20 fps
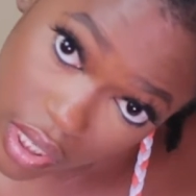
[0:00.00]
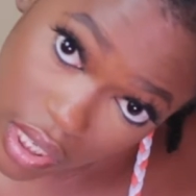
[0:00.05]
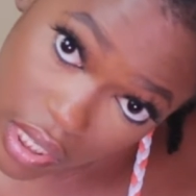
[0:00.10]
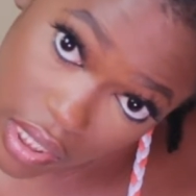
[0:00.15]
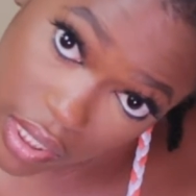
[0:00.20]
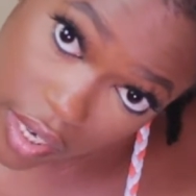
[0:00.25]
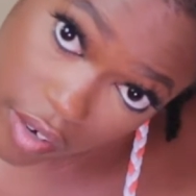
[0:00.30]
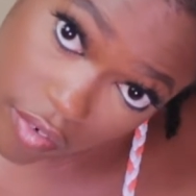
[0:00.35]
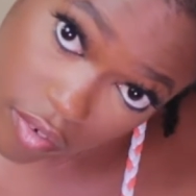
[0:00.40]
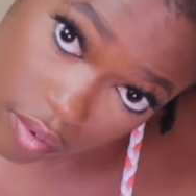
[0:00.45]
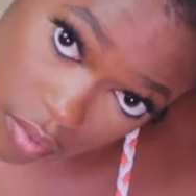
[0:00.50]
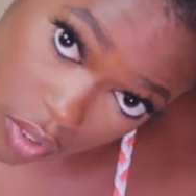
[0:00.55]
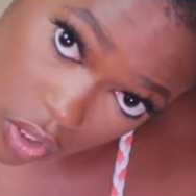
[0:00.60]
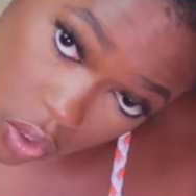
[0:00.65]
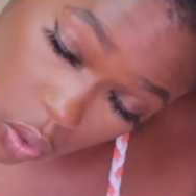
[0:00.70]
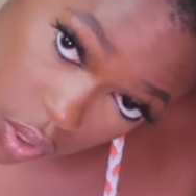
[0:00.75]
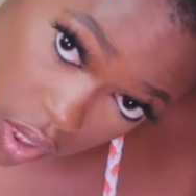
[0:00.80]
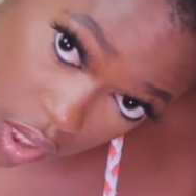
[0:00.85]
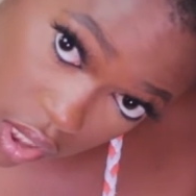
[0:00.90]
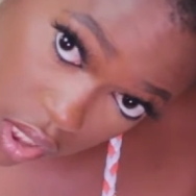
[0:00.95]
clear from the
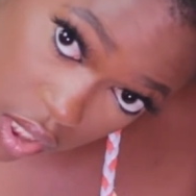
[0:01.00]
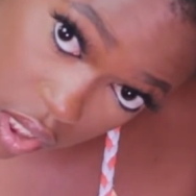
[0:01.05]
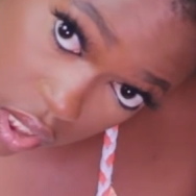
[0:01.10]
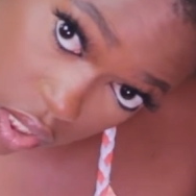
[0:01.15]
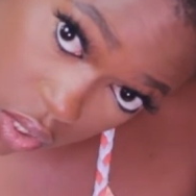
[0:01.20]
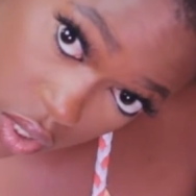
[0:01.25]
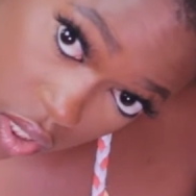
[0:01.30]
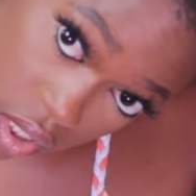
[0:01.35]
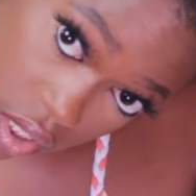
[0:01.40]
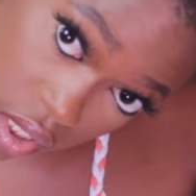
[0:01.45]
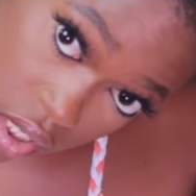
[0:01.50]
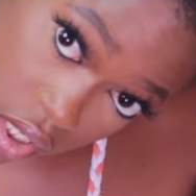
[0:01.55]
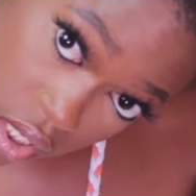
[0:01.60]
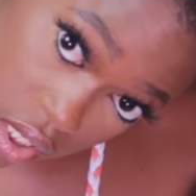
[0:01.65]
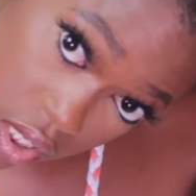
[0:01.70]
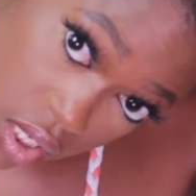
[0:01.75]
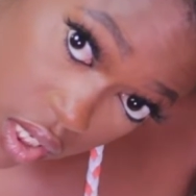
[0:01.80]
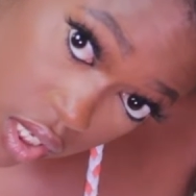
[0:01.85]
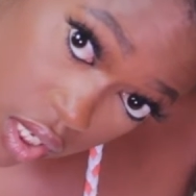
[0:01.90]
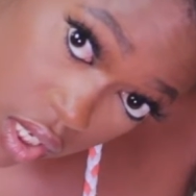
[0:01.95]
twists. You can
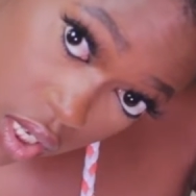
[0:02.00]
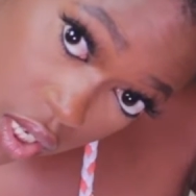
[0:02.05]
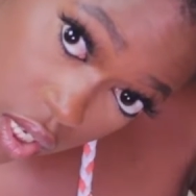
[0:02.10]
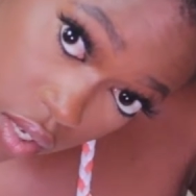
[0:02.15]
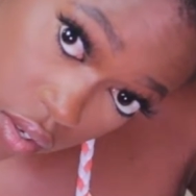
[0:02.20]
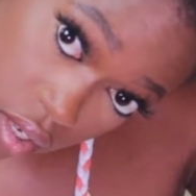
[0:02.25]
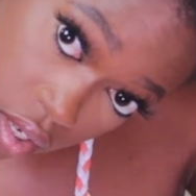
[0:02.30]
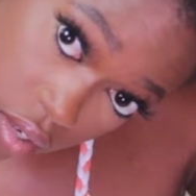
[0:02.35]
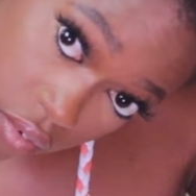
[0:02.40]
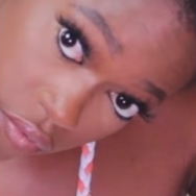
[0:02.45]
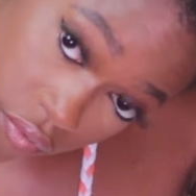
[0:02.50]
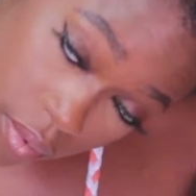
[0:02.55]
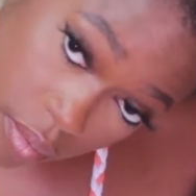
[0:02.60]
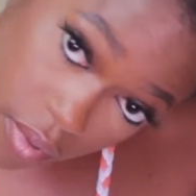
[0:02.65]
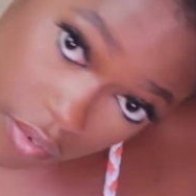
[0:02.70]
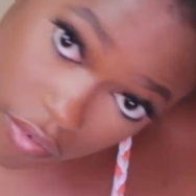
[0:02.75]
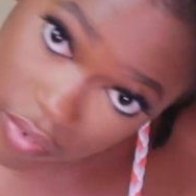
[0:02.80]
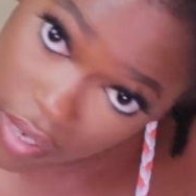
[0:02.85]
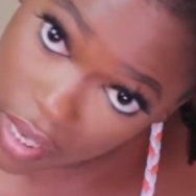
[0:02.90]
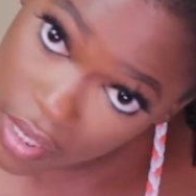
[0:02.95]
see from the
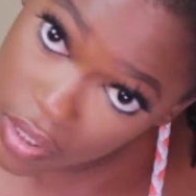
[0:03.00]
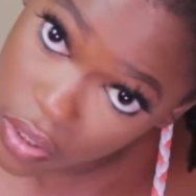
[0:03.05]
flat